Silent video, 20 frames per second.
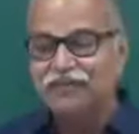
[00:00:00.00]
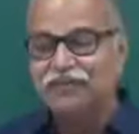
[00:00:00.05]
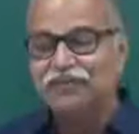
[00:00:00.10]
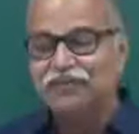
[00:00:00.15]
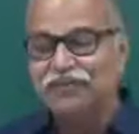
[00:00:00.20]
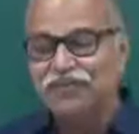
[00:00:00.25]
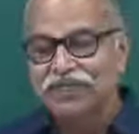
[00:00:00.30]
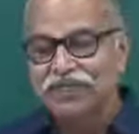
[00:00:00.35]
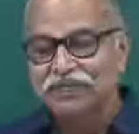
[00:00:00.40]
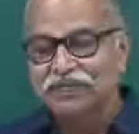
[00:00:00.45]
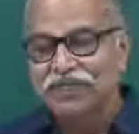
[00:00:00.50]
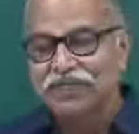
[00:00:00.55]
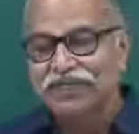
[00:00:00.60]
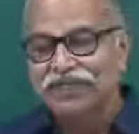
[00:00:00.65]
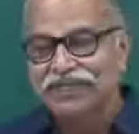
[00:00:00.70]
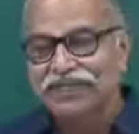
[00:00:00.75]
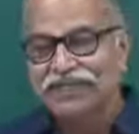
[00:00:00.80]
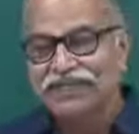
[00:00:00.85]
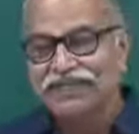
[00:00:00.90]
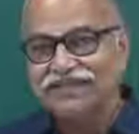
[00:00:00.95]
to
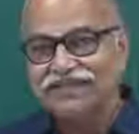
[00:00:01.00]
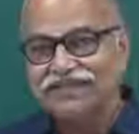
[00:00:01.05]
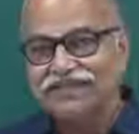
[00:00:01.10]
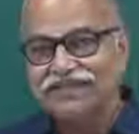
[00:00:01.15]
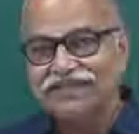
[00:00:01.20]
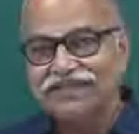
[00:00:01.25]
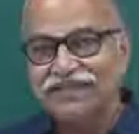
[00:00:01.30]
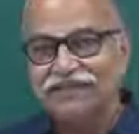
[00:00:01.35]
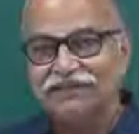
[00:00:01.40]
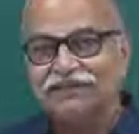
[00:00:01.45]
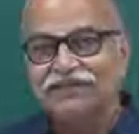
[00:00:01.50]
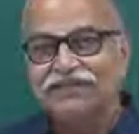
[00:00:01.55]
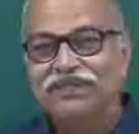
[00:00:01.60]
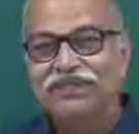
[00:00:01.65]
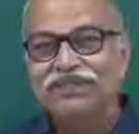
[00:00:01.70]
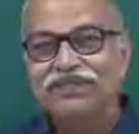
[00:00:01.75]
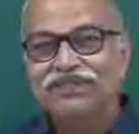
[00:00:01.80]
3.8 is same.